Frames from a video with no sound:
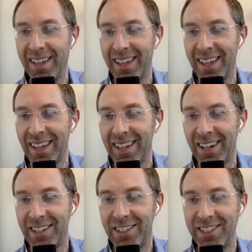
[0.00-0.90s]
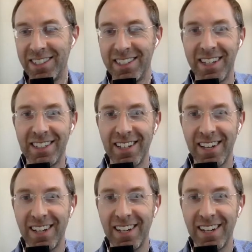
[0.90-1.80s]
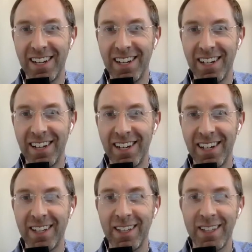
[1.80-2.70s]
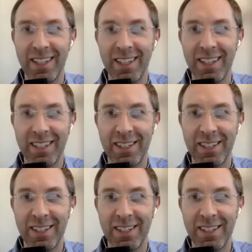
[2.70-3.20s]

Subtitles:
Audrey says yes, haha. So